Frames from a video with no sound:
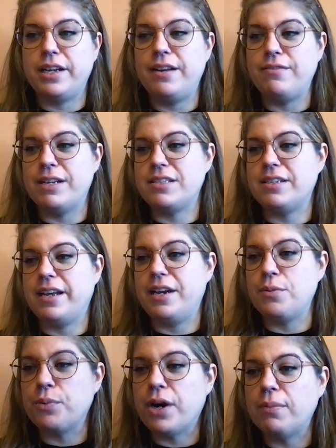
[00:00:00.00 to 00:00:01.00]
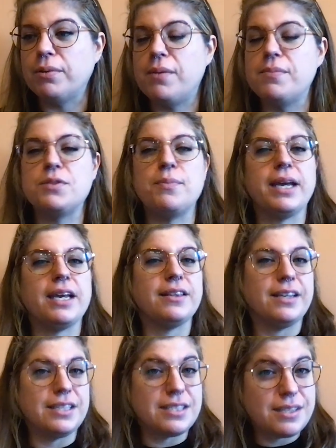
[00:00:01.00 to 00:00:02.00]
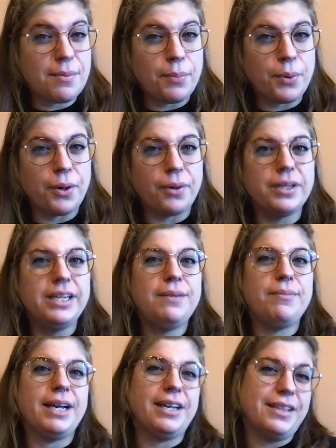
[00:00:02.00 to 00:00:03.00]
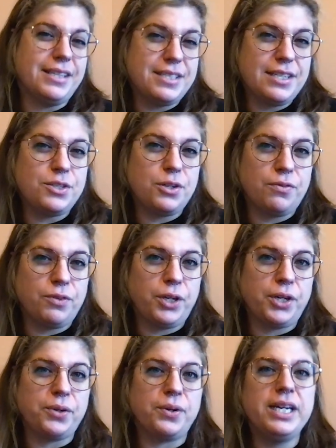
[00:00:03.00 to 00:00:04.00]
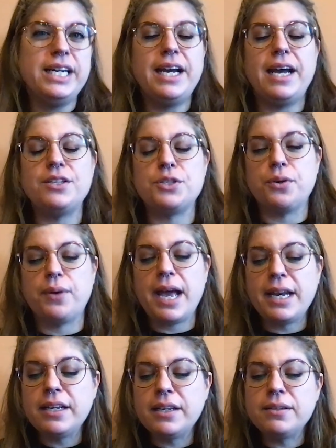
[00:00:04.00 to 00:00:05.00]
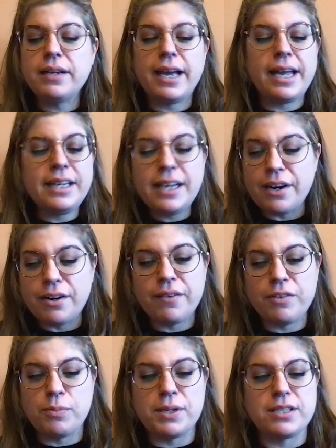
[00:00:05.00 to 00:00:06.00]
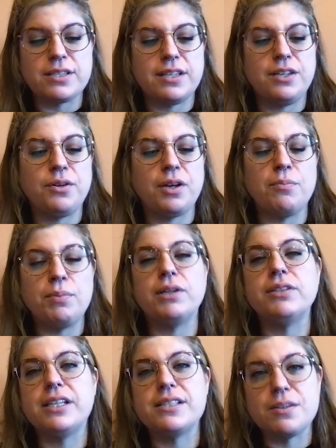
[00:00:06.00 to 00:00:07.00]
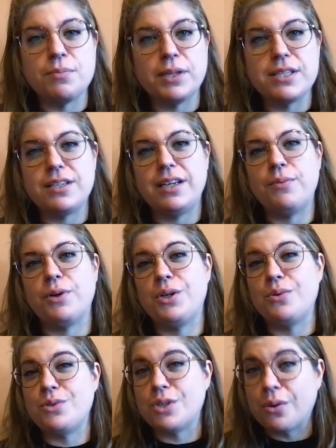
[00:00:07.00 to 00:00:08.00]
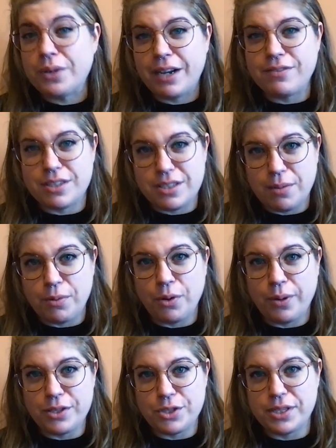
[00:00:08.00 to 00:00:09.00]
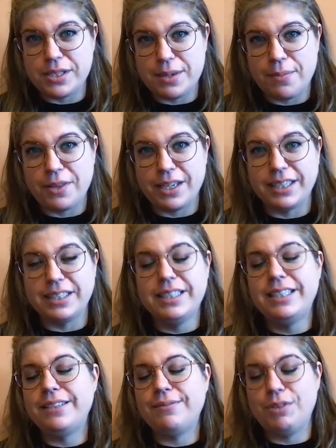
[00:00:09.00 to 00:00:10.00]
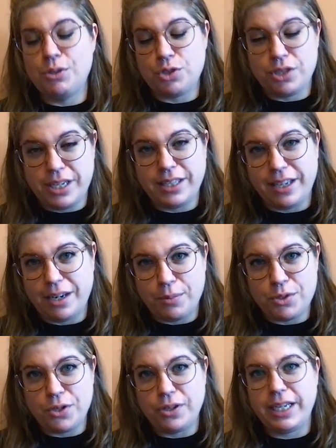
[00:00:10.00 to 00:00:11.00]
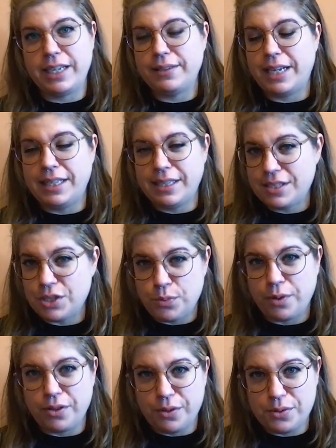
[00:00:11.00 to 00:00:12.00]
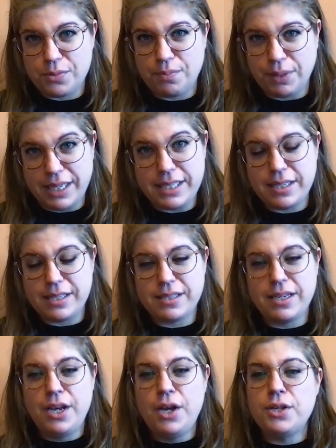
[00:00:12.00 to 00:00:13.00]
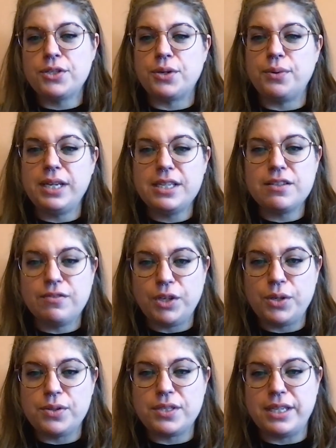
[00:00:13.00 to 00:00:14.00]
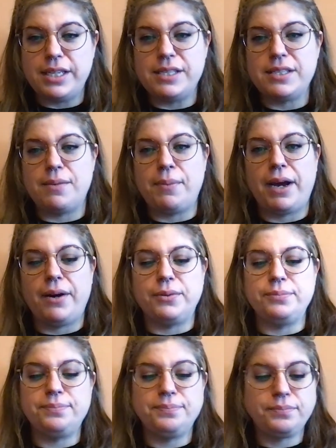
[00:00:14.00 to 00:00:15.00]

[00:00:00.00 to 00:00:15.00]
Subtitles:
investigating problems, making things simple, making things easier for you. And so any area of your business that you can build in simplicity where you don't have to double question something, you should take that opportunity. And this is one of those places. So ease of use is about